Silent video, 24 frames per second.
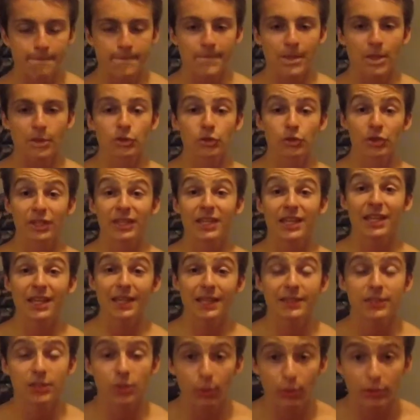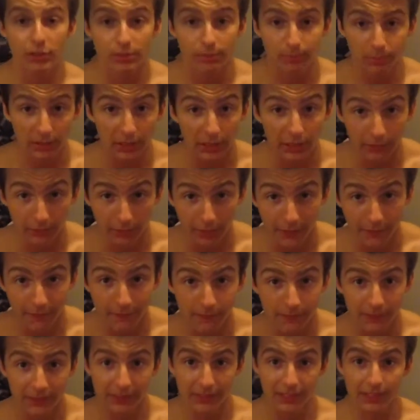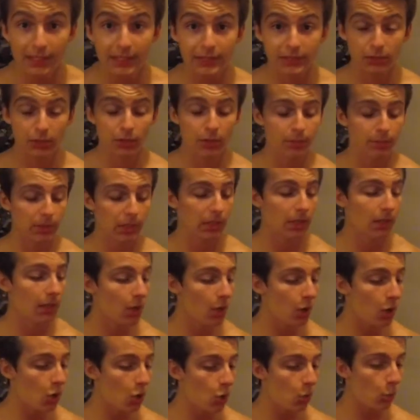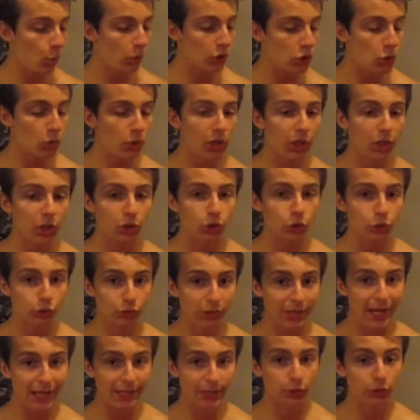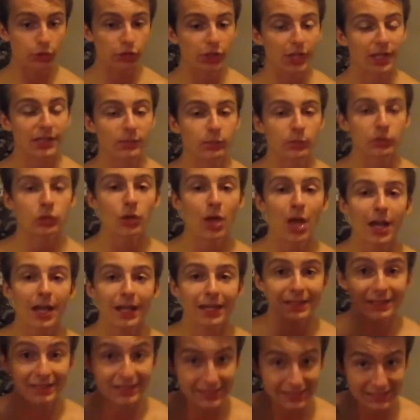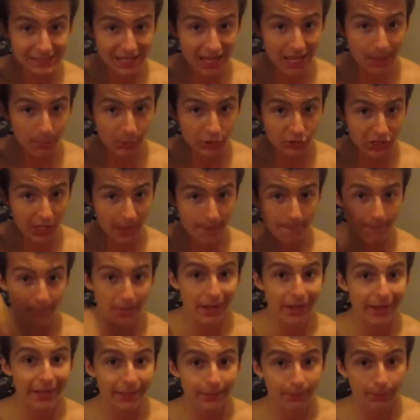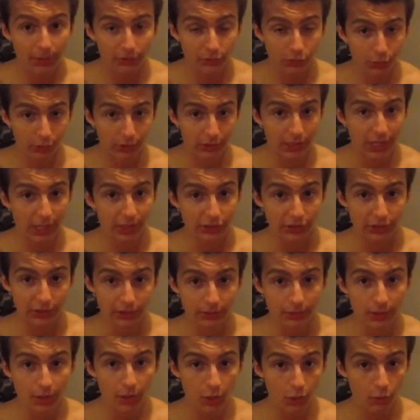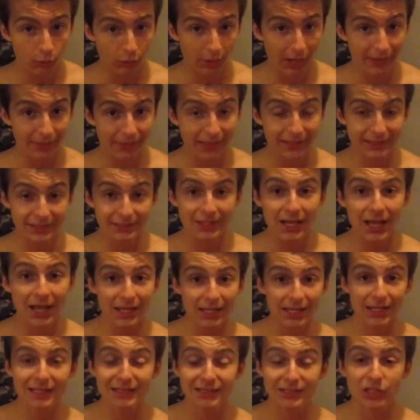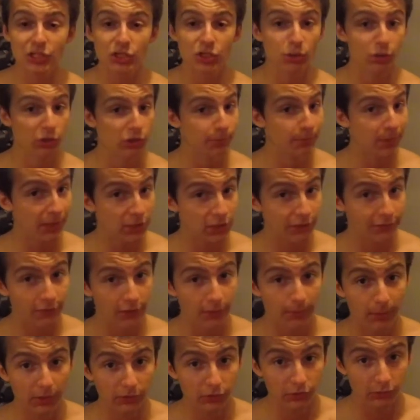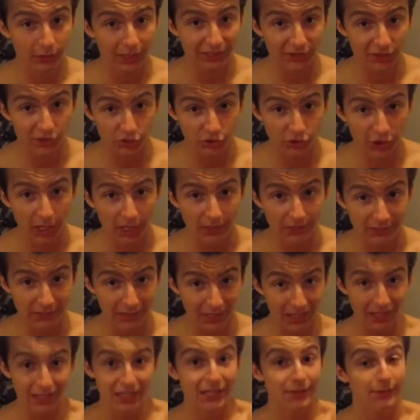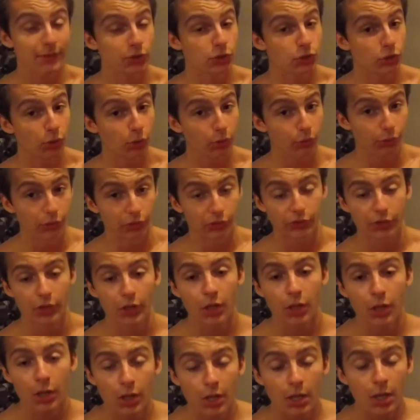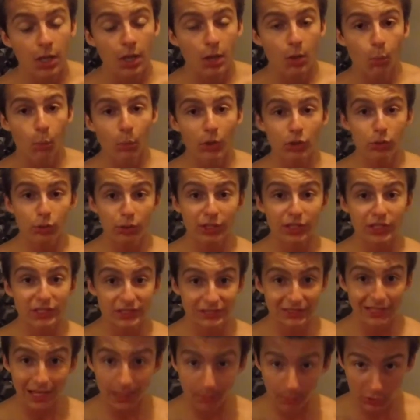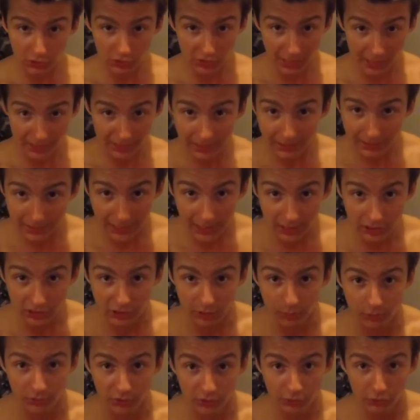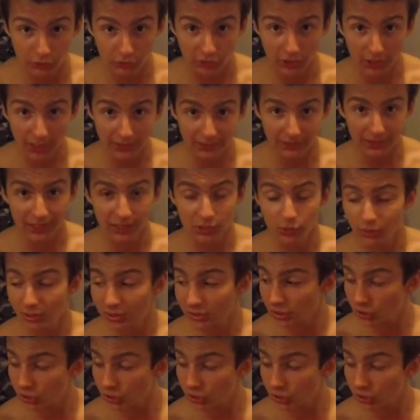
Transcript: So the key is going to be, right? The key is going to be when you can contract your chest, when you can establish that mind-muscle connection, right? That's not easy to do, especially for a muscle like the chest and even shoulders. When you can establish that connection within your chest and you can